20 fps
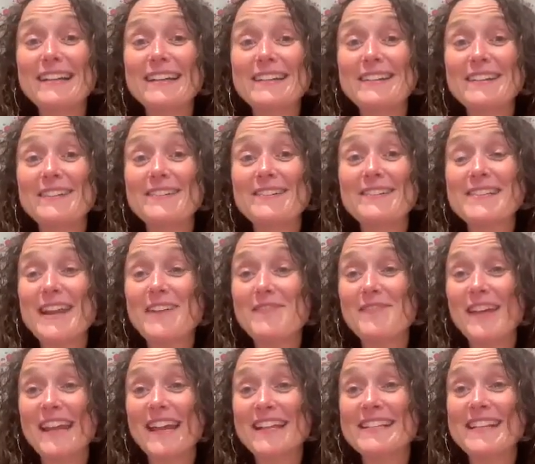in your
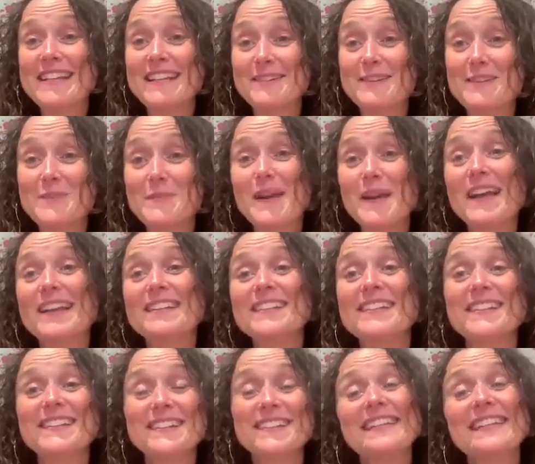savings and your
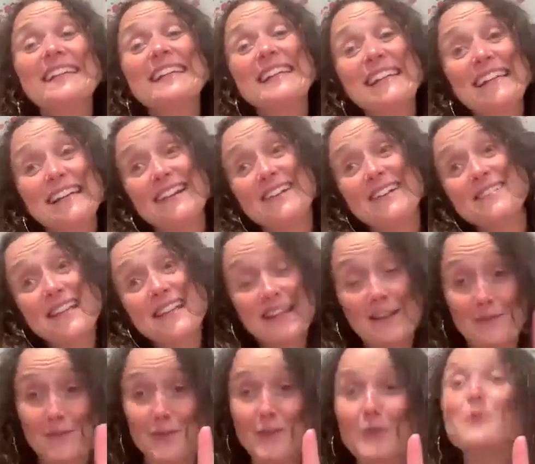spend. And I was
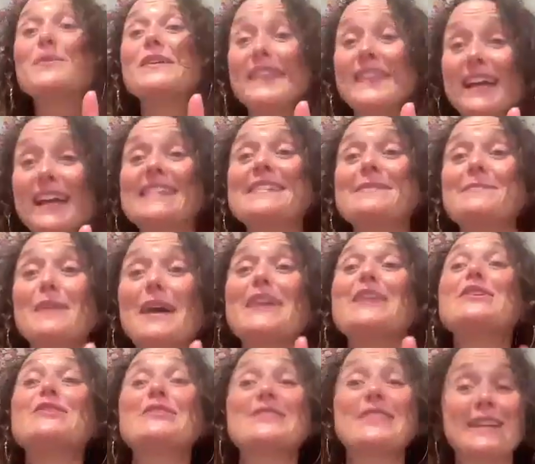like, if you would like to buy
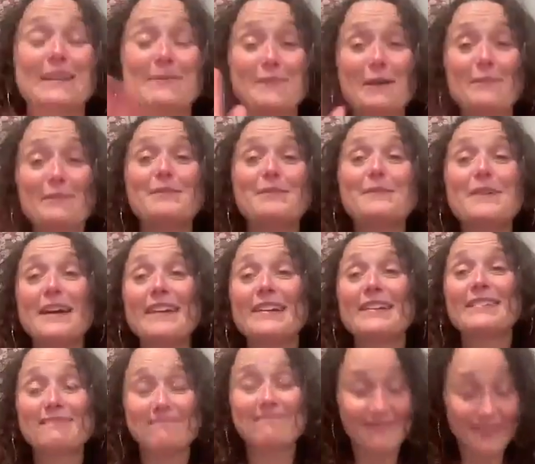your ticket, mommy will
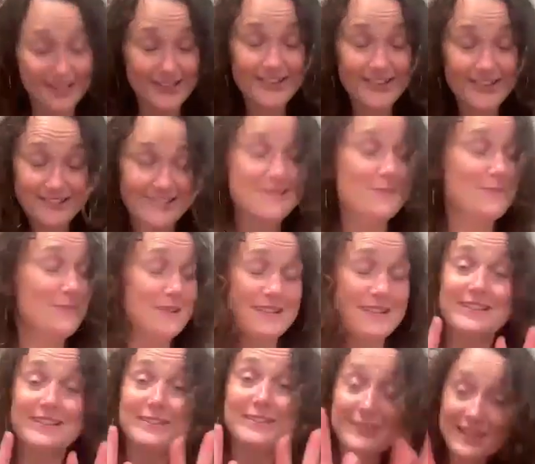buy hers,
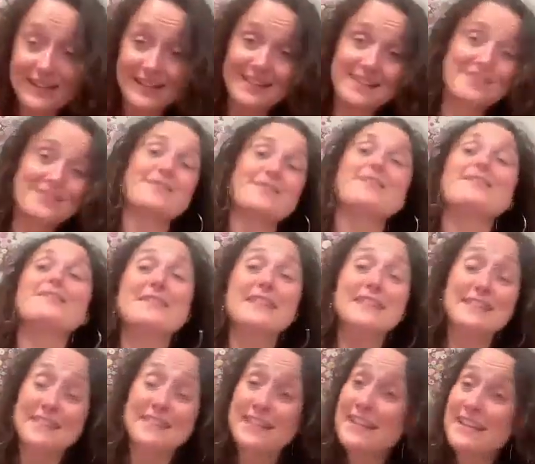but you got to get your own.
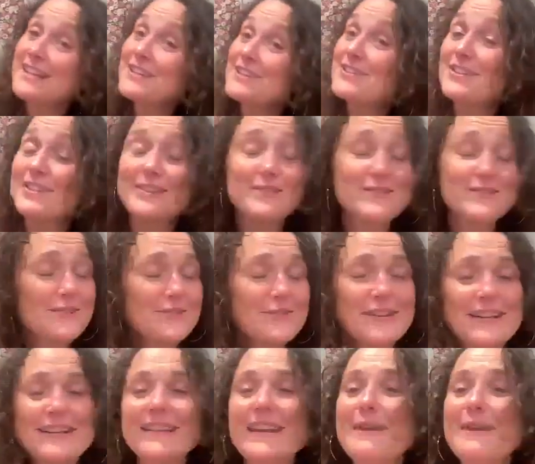And she used her
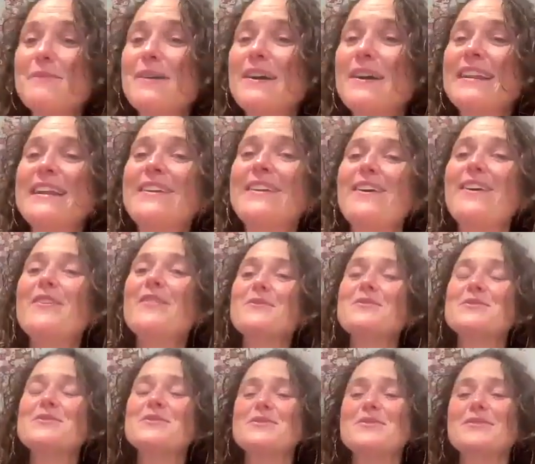Greenlight money, all
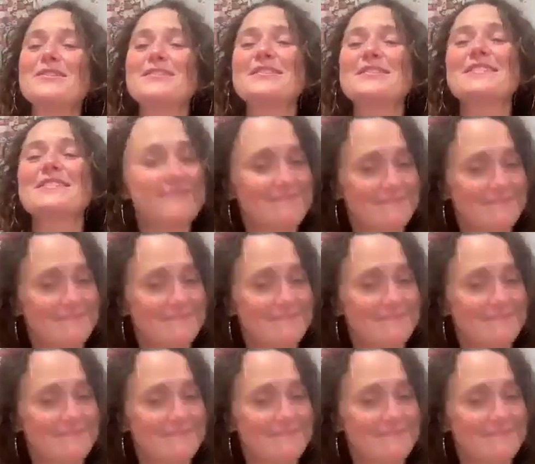those chores,